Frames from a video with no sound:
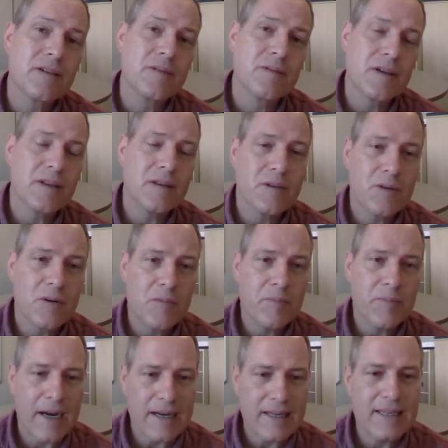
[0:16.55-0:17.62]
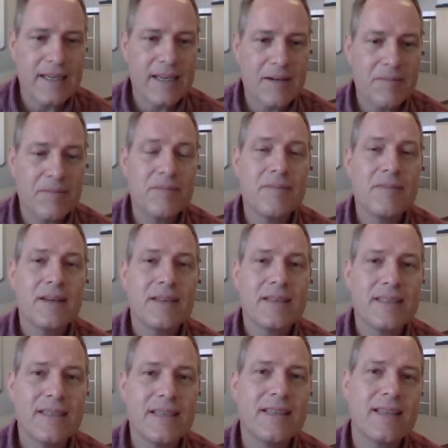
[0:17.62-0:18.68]
with your practicum
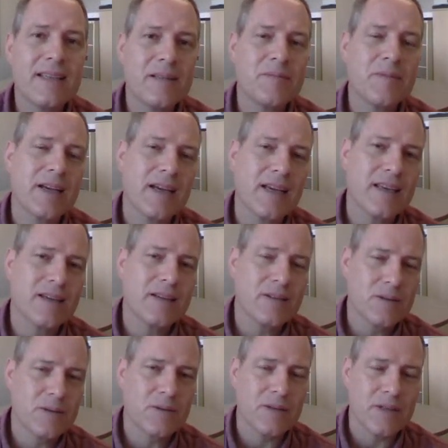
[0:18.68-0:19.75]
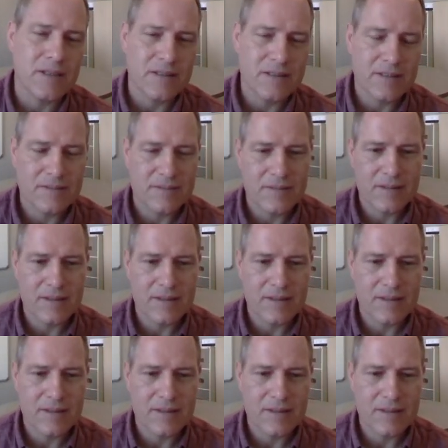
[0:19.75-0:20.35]
detailed mechanical drawings.